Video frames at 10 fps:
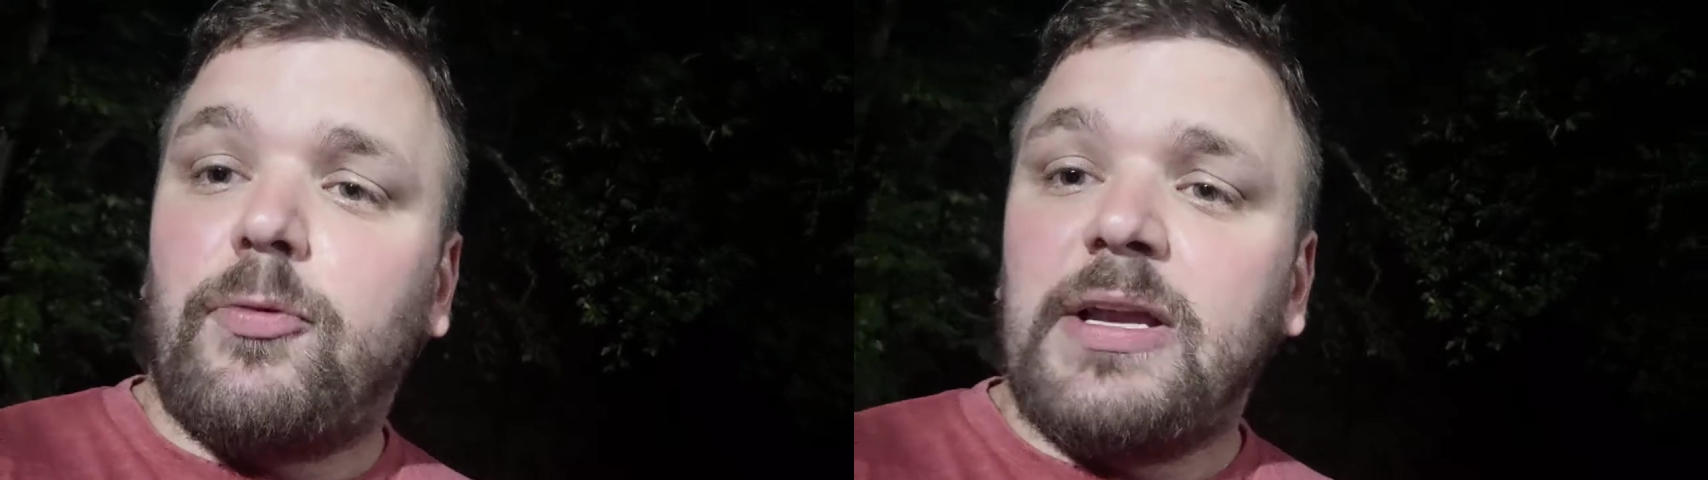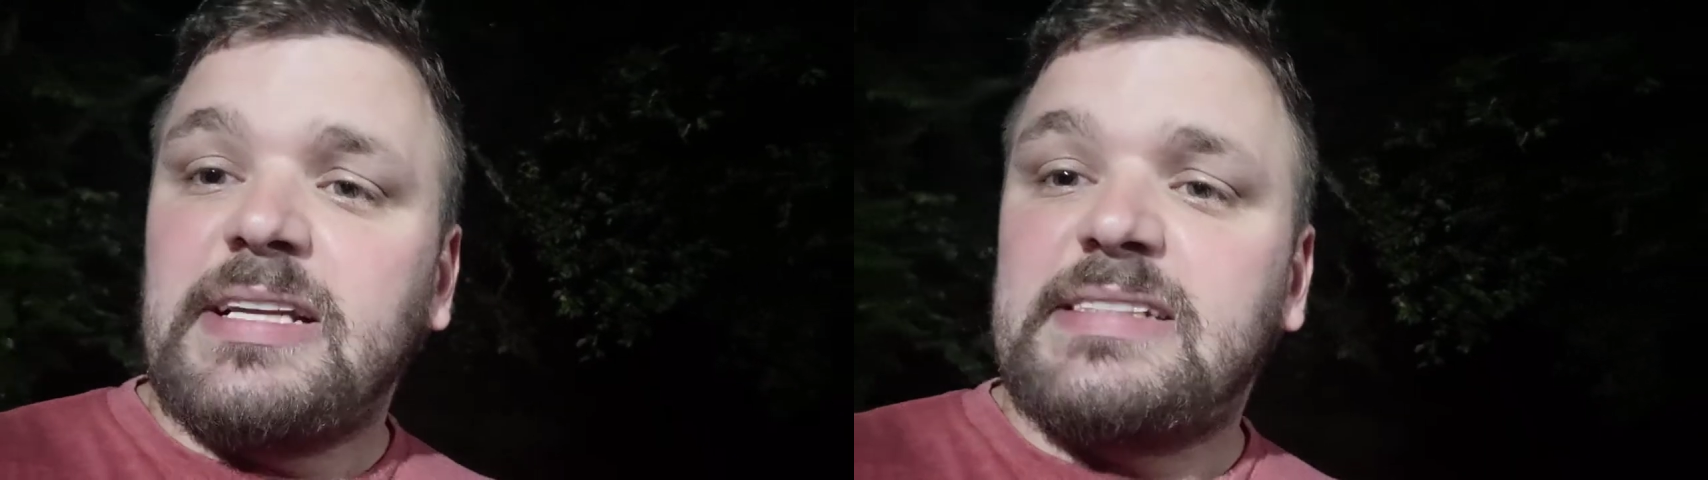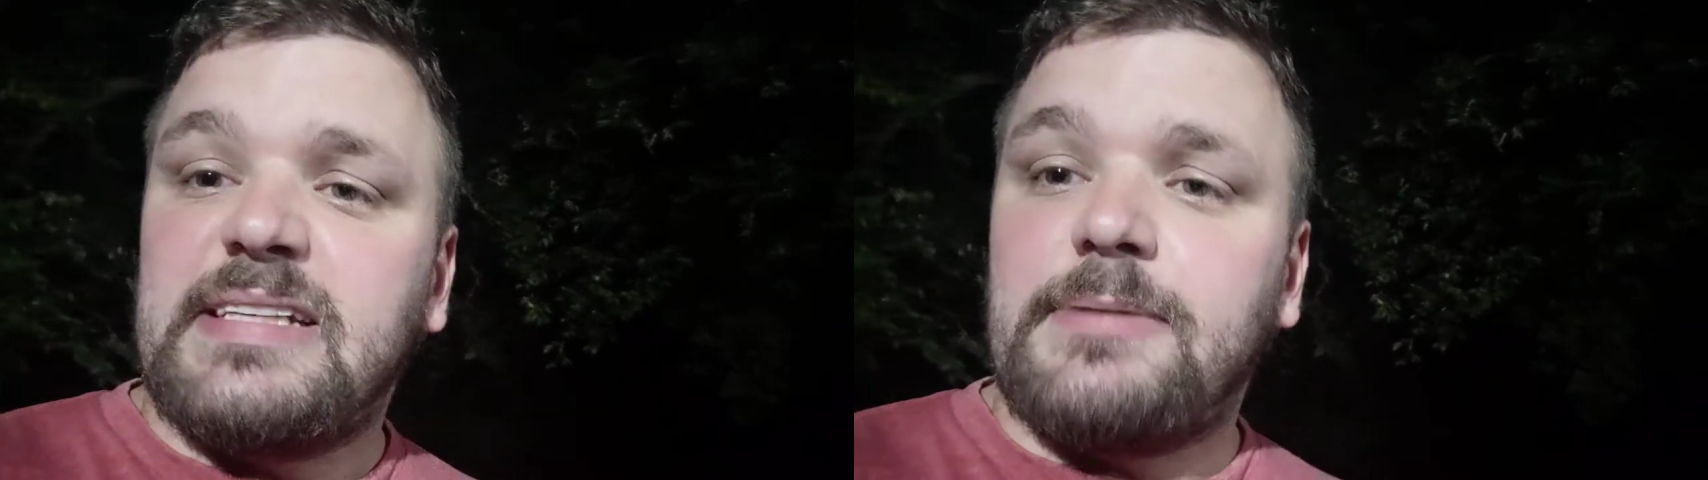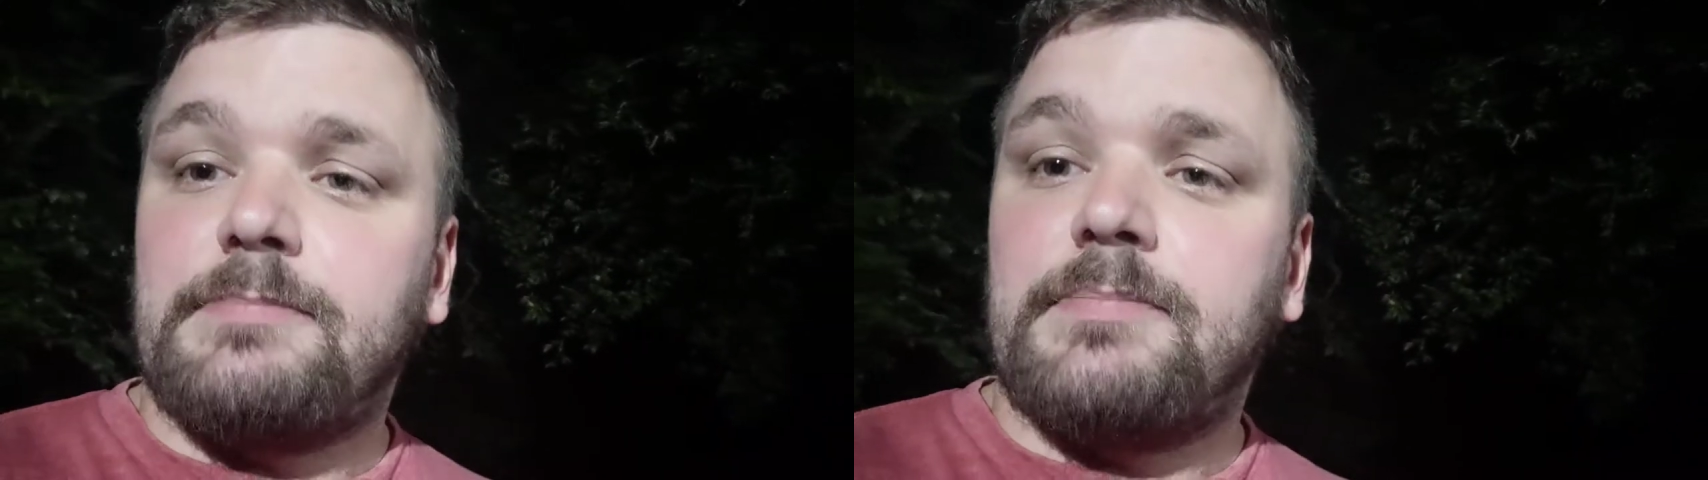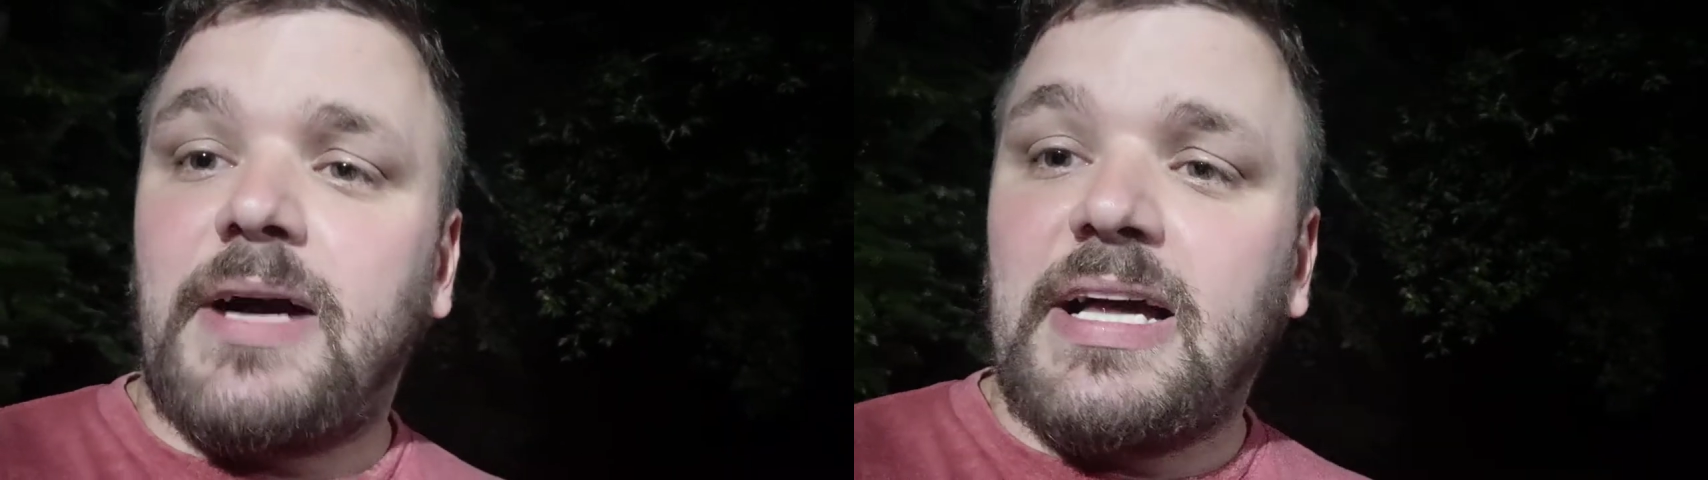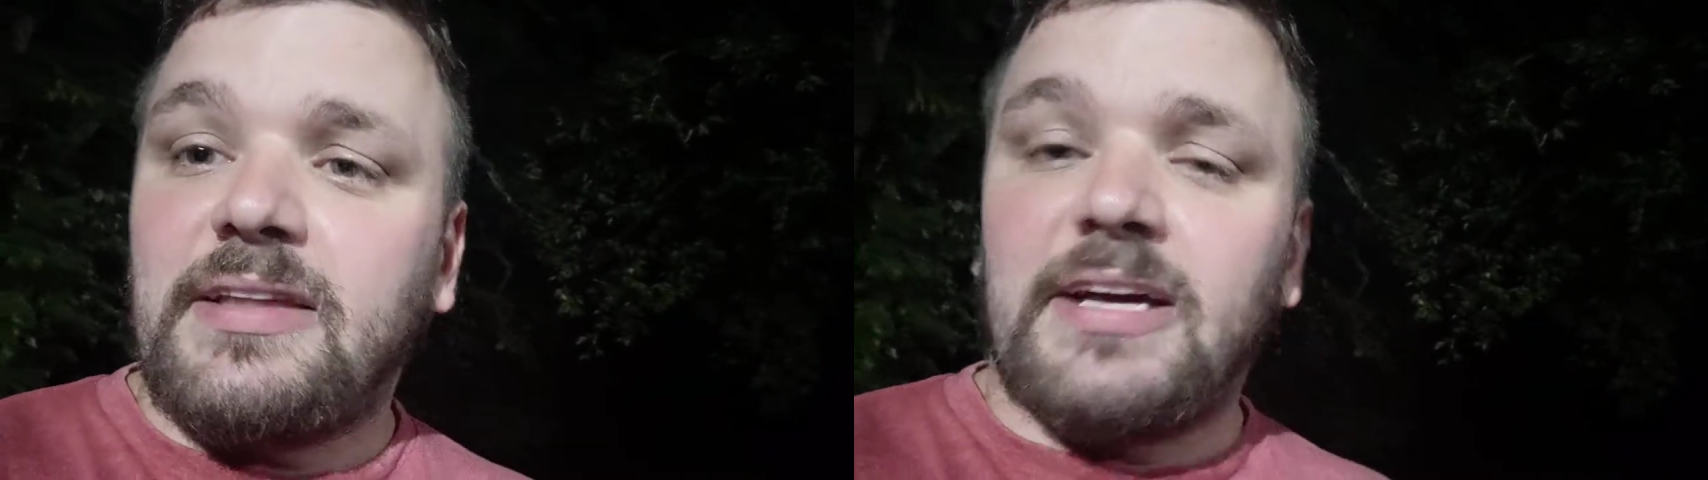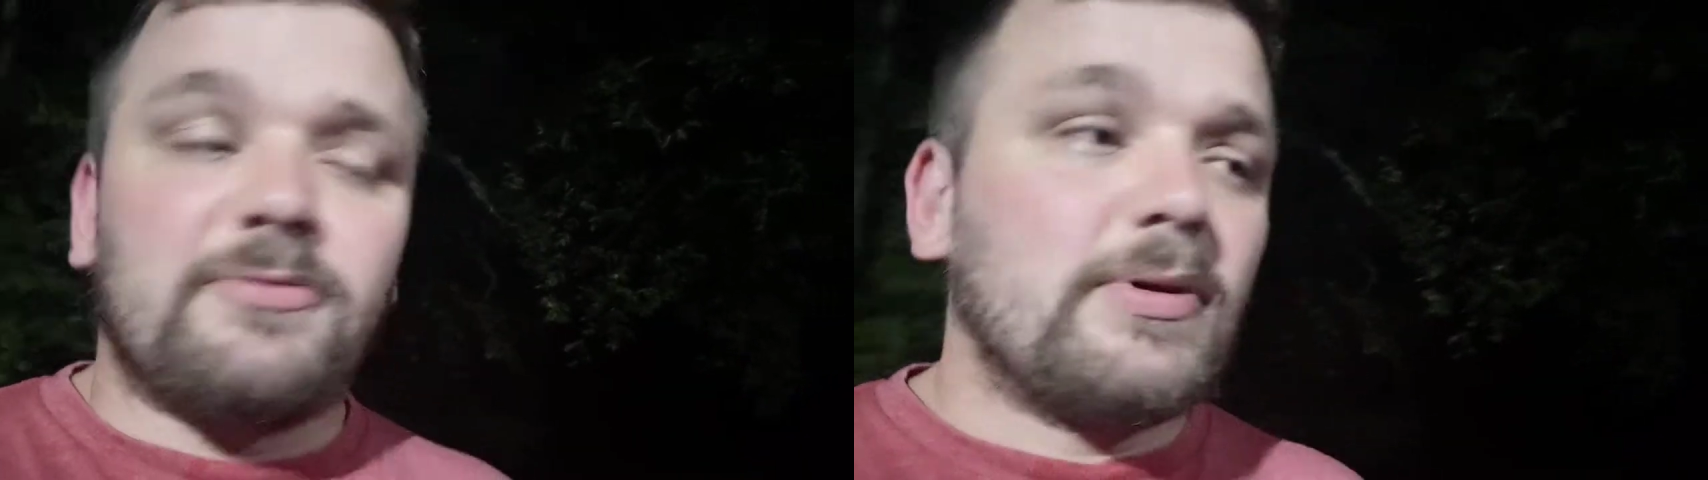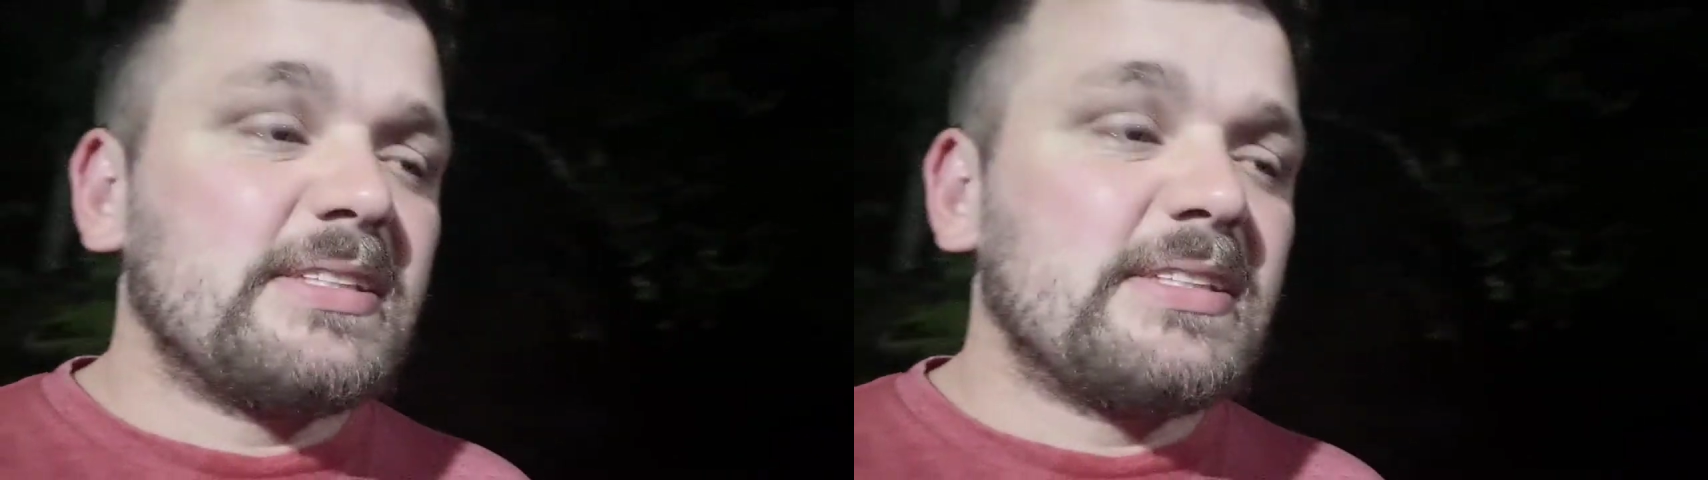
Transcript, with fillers: like, what is in my life?